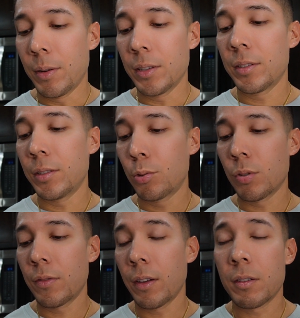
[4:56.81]
Plus it's
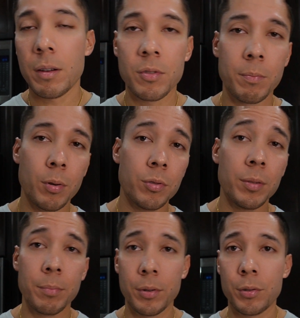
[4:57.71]
25 grams of
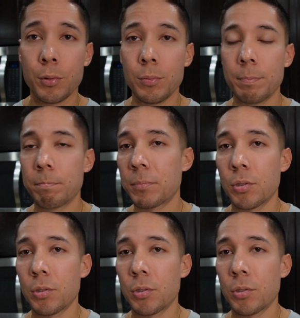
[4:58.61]
protein per scoop.